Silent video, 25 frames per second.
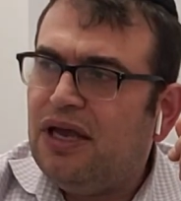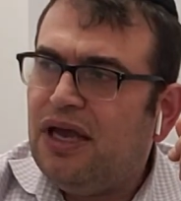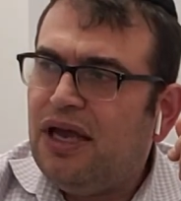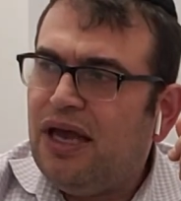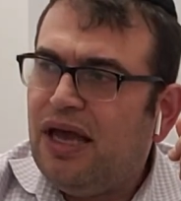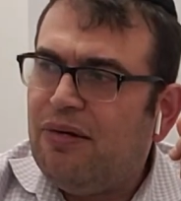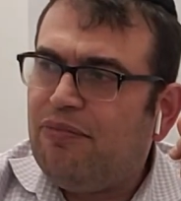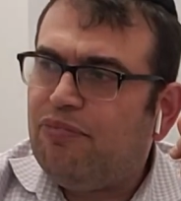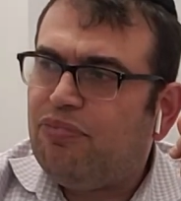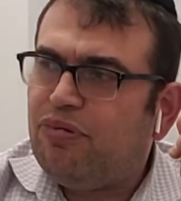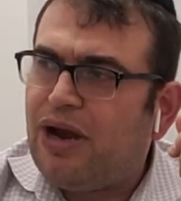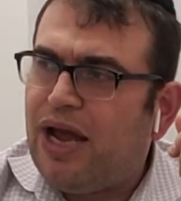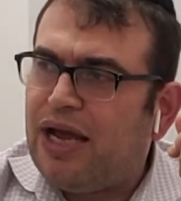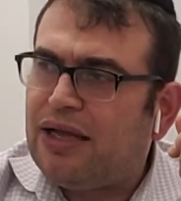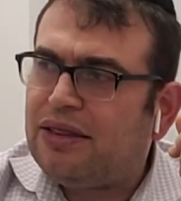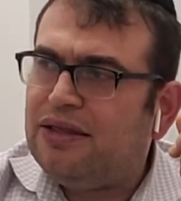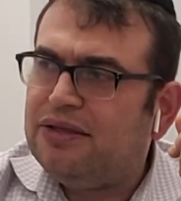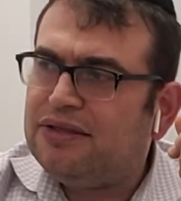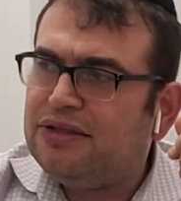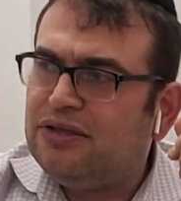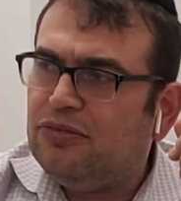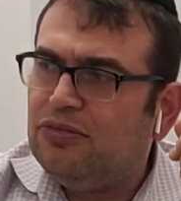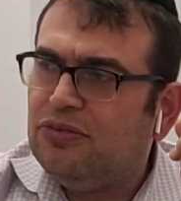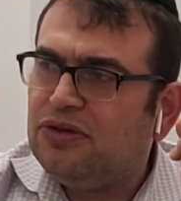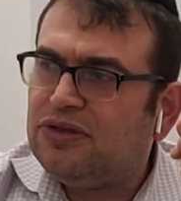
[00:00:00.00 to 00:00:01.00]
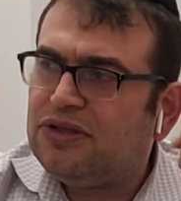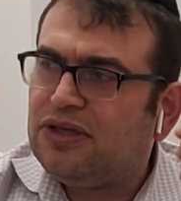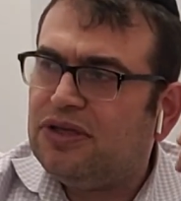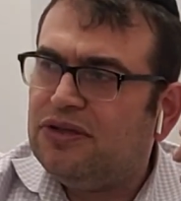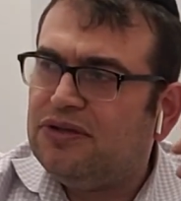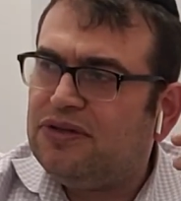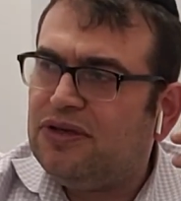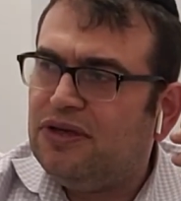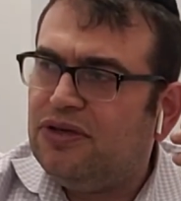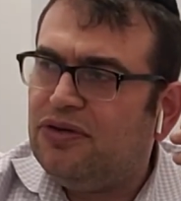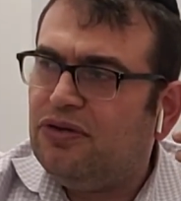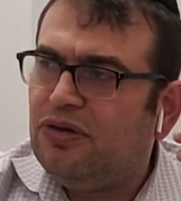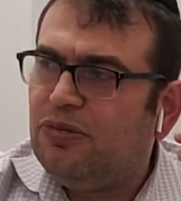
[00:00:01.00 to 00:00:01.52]
And practice. You must
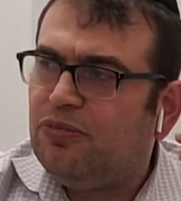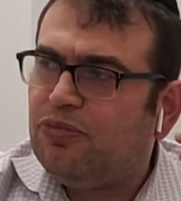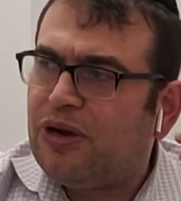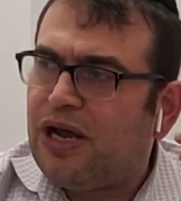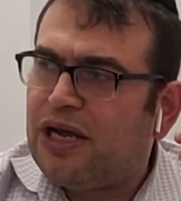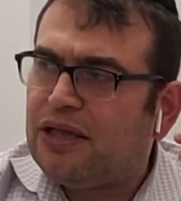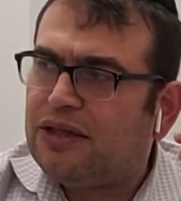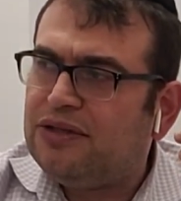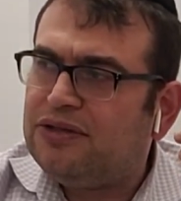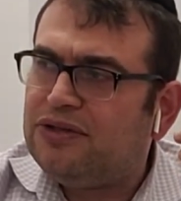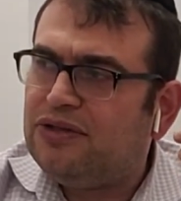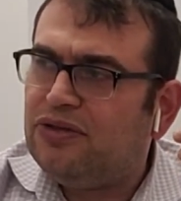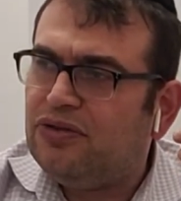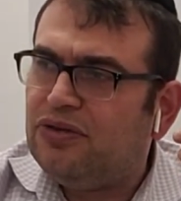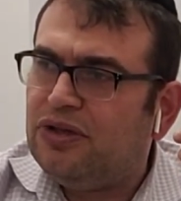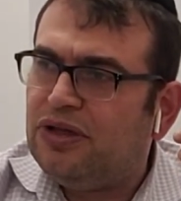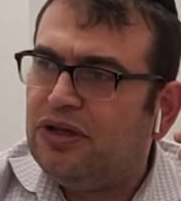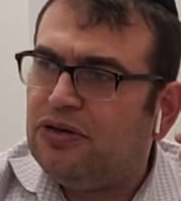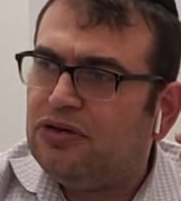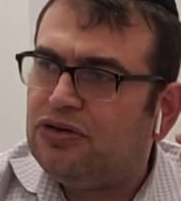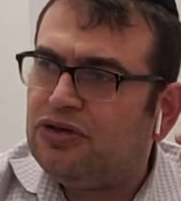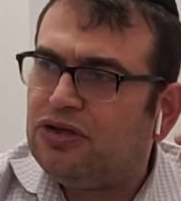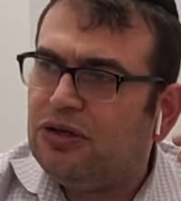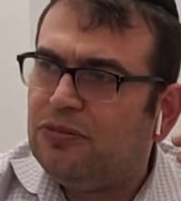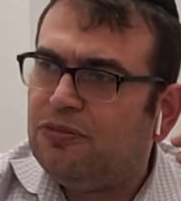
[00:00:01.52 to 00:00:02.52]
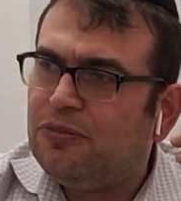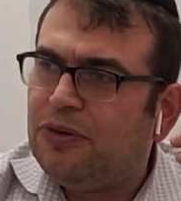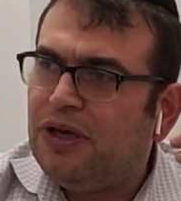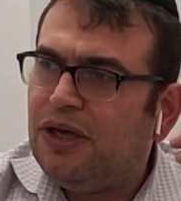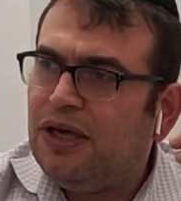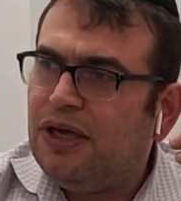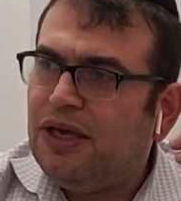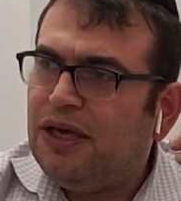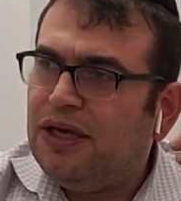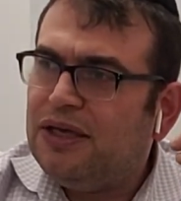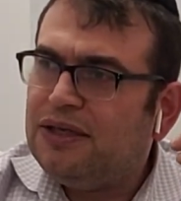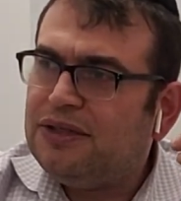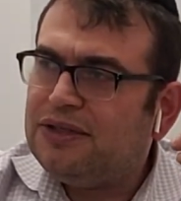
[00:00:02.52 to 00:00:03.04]
continually practice your leadership
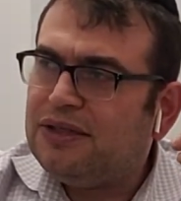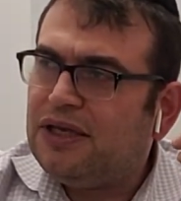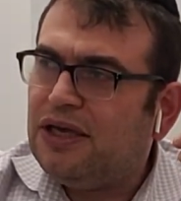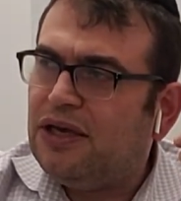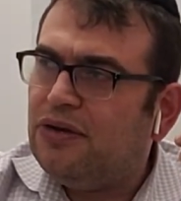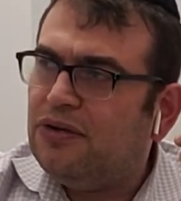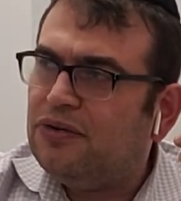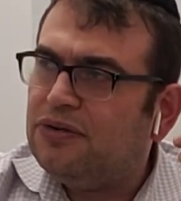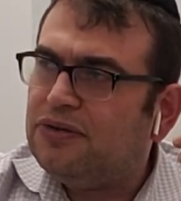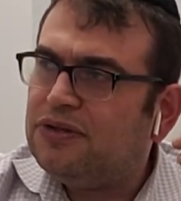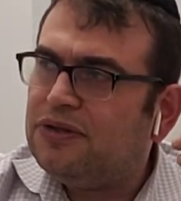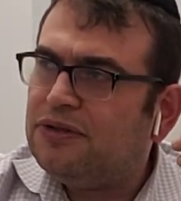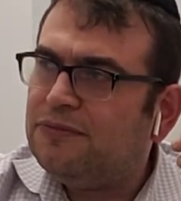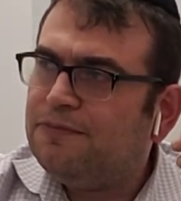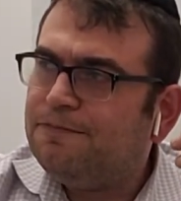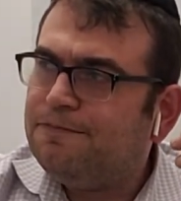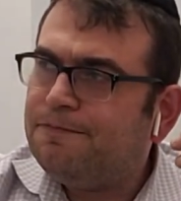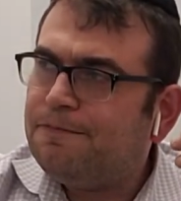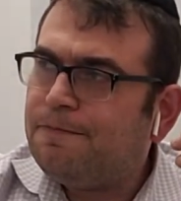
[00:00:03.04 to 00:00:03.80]
skills.